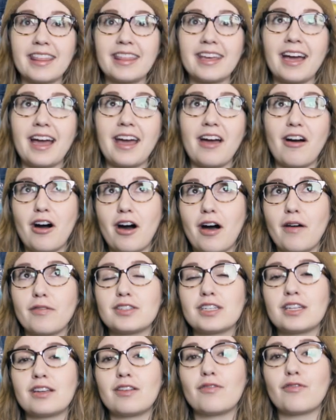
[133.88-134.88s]
I think I
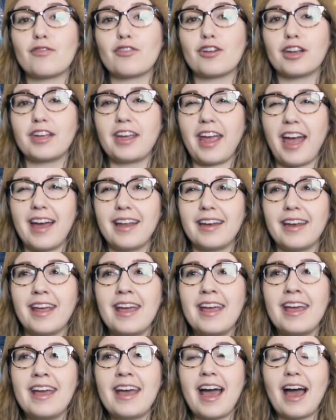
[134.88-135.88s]
often forget
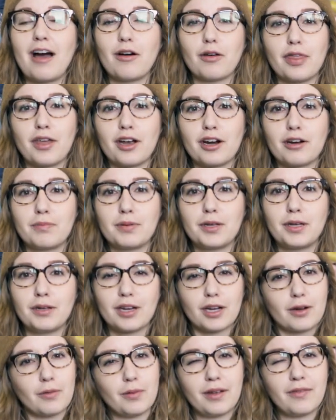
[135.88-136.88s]
how
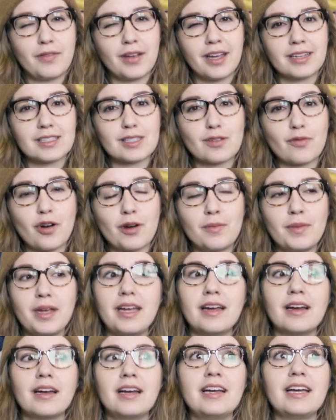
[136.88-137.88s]
therapeutic weaving is for
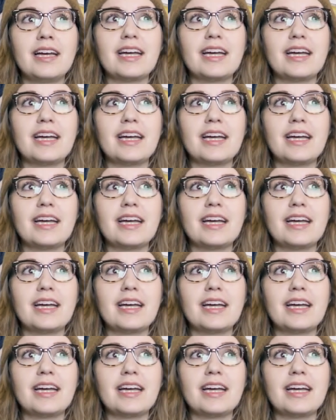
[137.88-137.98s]
me.